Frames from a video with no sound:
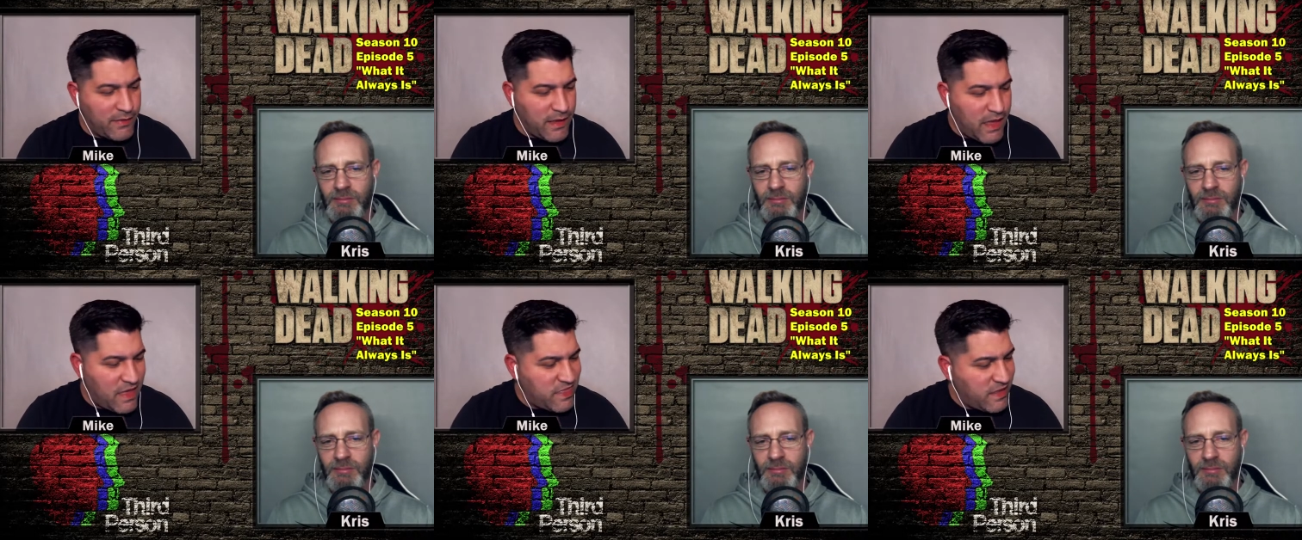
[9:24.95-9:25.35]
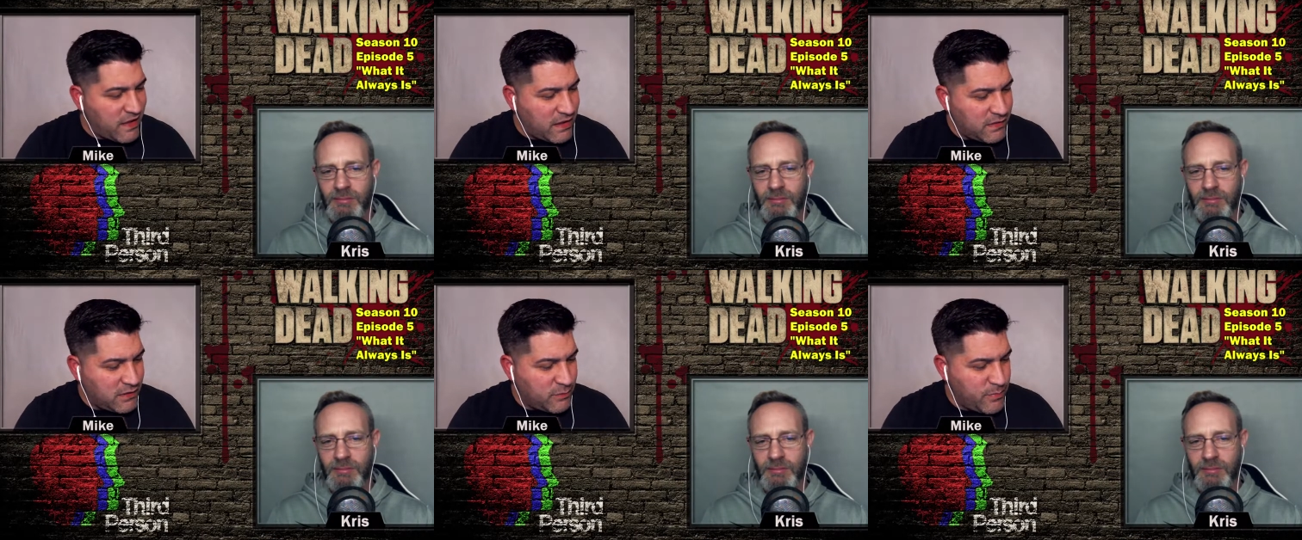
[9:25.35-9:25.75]
Speaker 1: I think, a
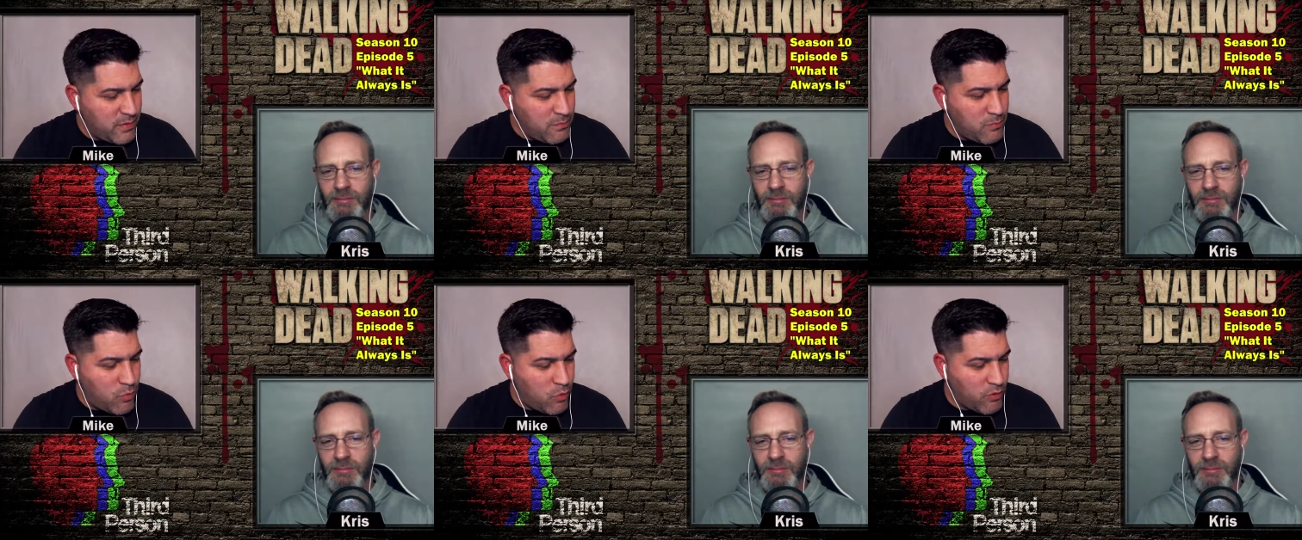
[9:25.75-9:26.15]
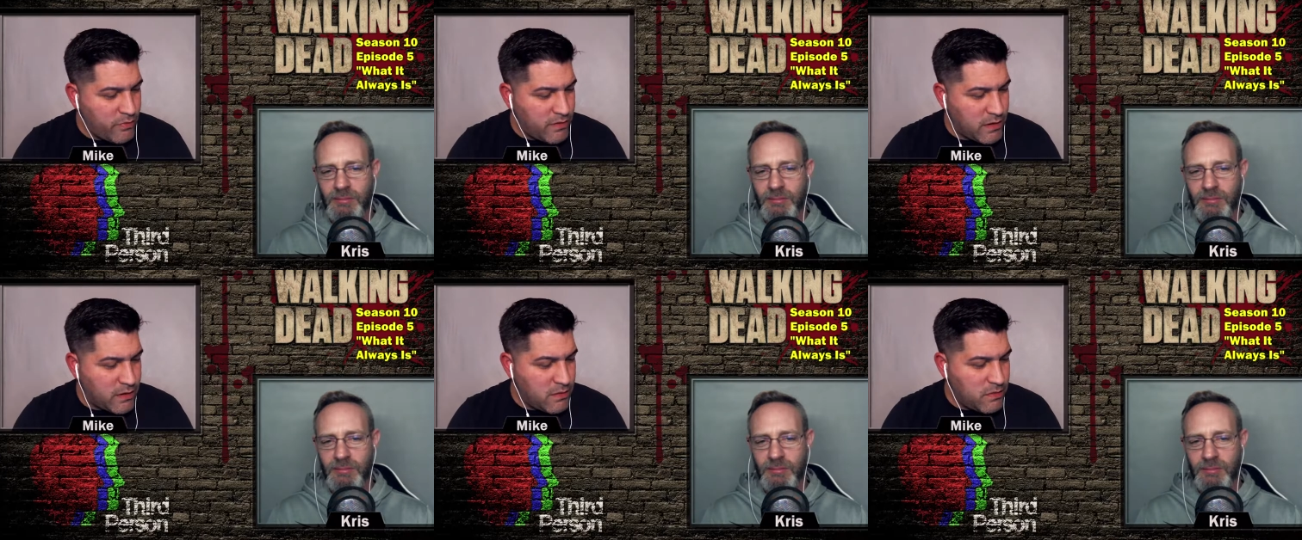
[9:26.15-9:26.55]
little bit more
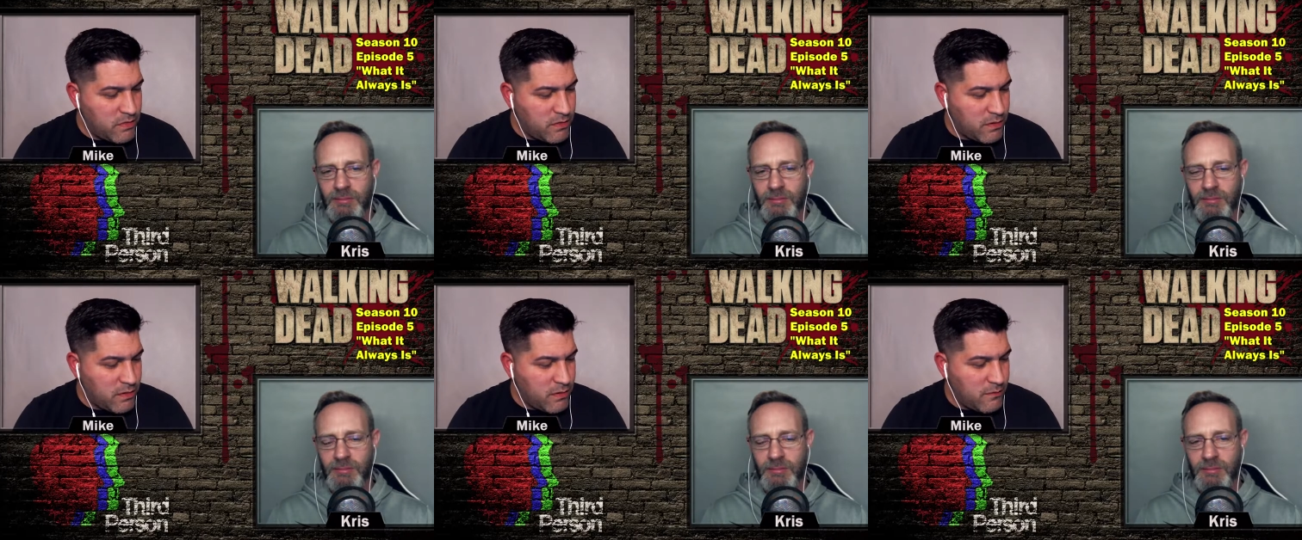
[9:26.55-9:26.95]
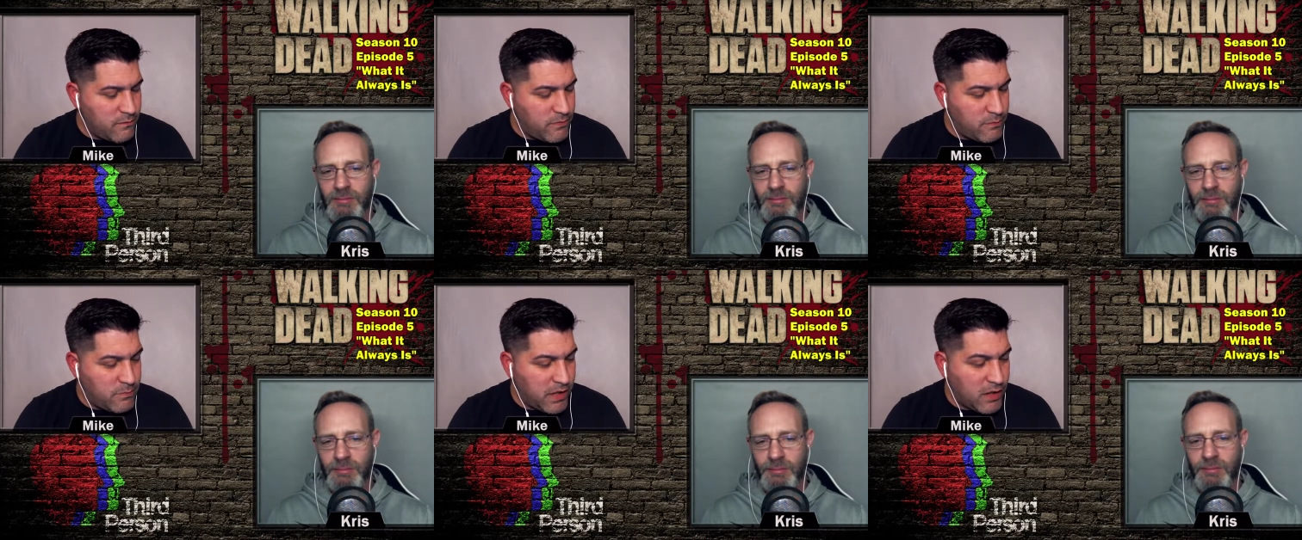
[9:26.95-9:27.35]
than the the
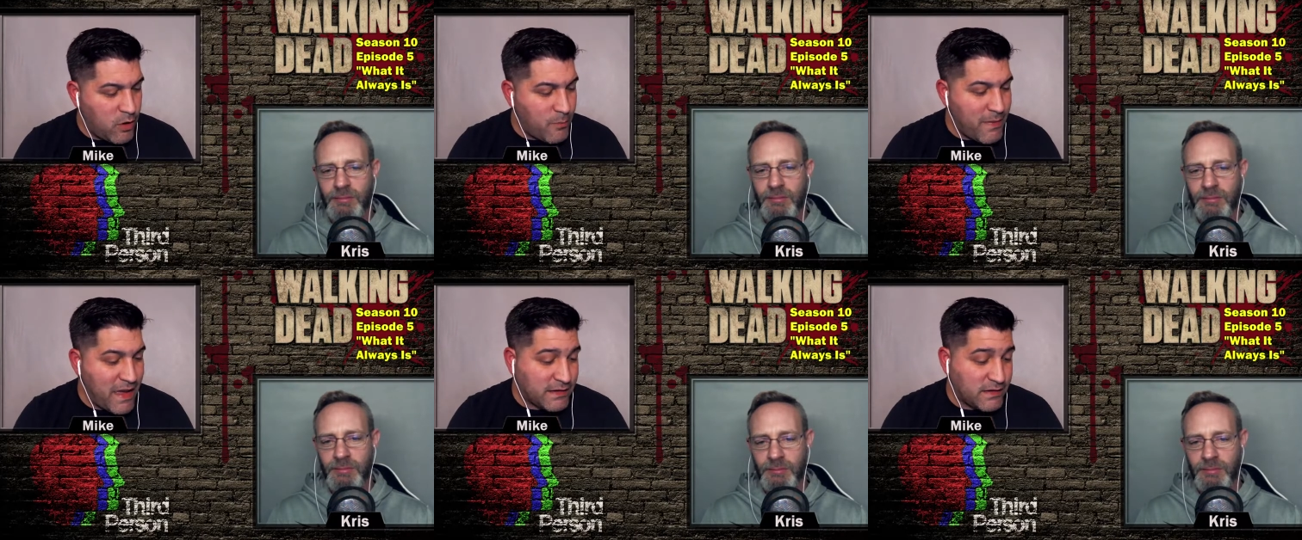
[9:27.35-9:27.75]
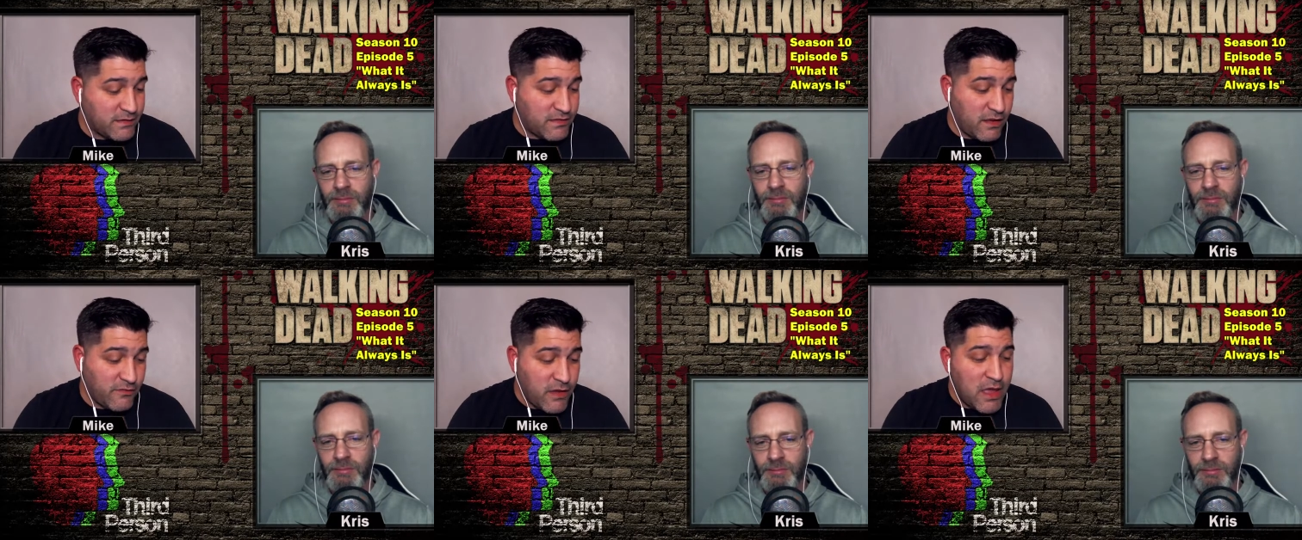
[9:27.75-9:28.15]
Miko mm-hmm. Magna stuff.